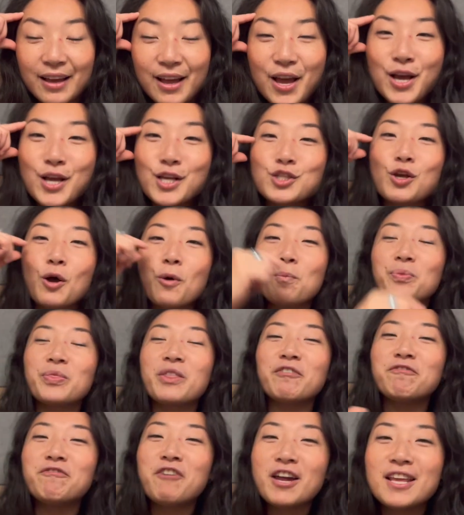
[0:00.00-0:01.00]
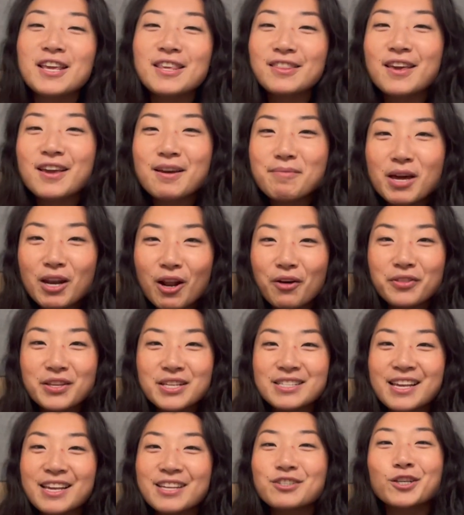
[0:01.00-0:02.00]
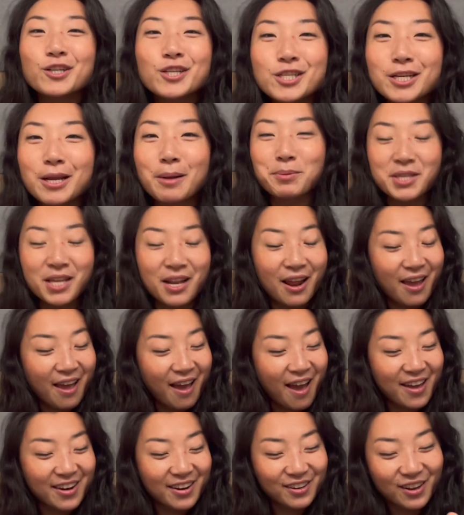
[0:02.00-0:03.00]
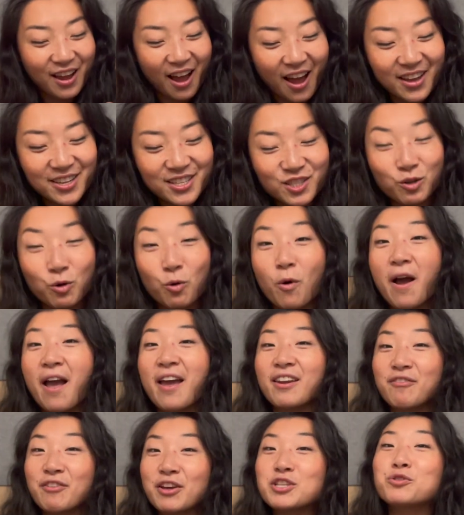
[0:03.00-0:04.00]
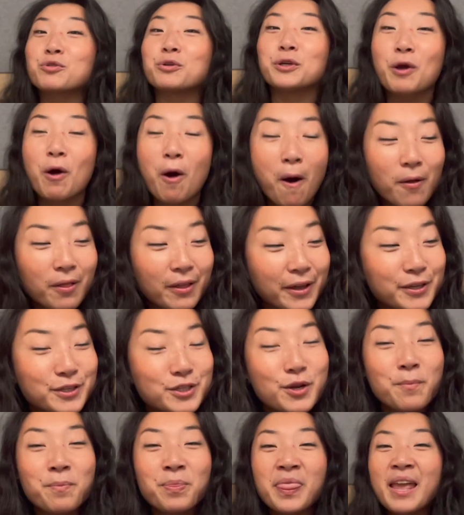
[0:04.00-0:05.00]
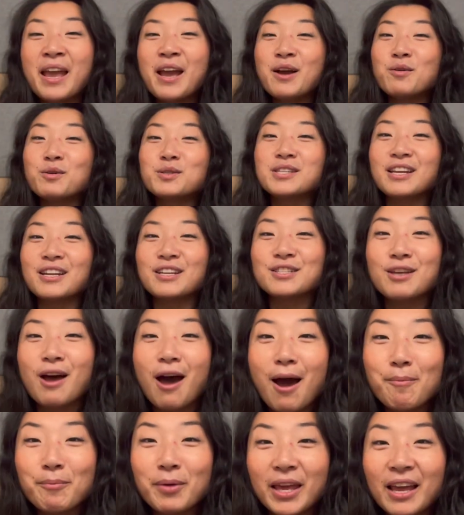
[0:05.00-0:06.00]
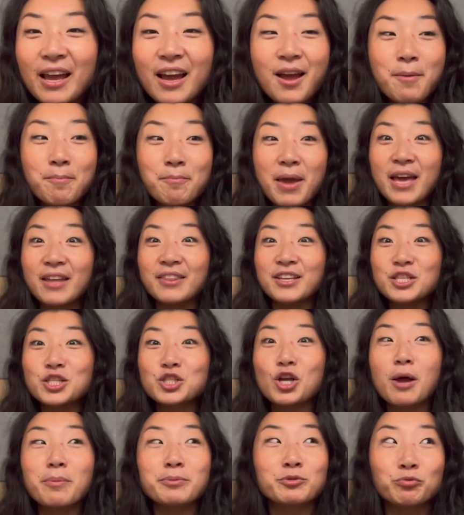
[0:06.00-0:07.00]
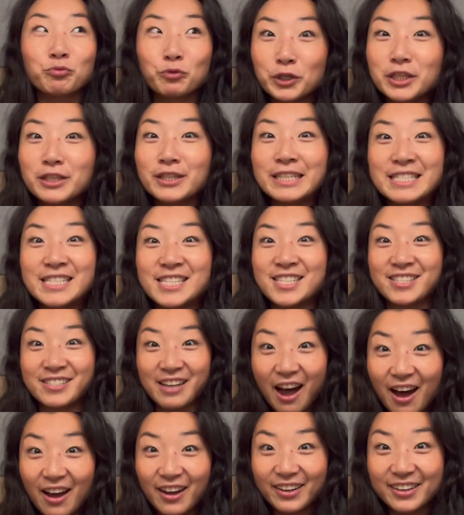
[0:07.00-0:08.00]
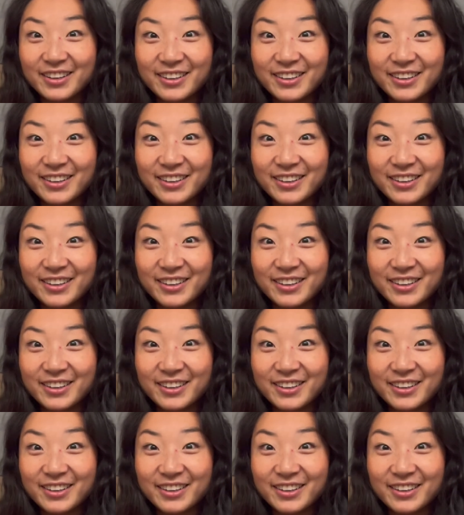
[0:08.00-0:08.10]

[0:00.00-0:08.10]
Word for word: So the funny thing about all these internships that I had in high school and eventually college was that it taught me, man, these jobs really suck.